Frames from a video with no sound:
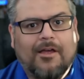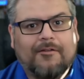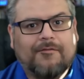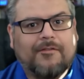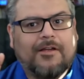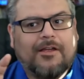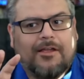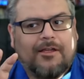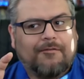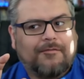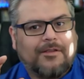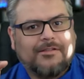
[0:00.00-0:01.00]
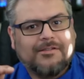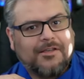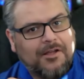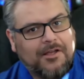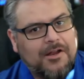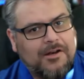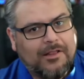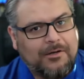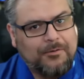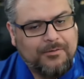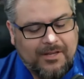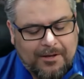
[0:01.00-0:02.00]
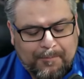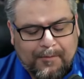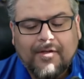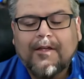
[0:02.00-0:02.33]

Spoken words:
this is going to cut a little deep.